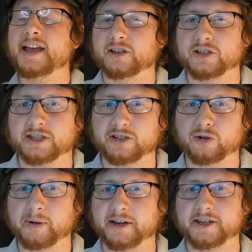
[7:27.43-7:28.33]
Central
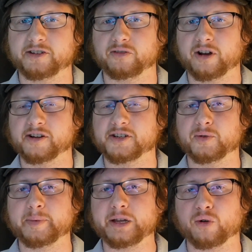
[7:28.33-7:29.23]
bank digital currency
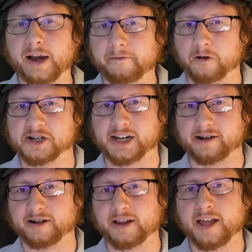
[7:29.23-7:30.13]
would be great for a
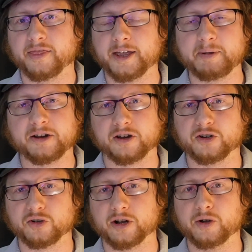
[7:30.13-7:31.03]
tyrant. They'd be able to
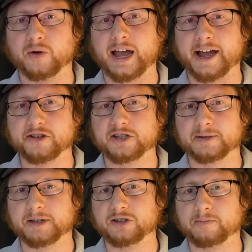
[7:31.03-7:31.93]
control how you
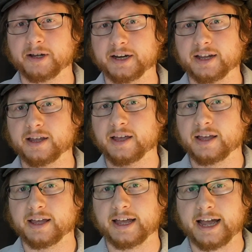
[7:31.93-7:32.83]
spend your money,
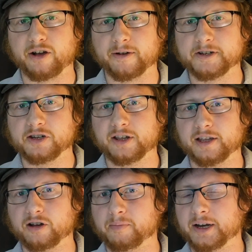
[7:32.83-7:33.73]
how often you get
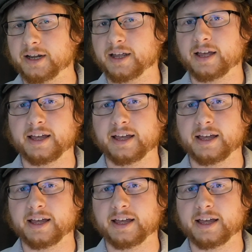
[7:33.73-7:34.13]
your money.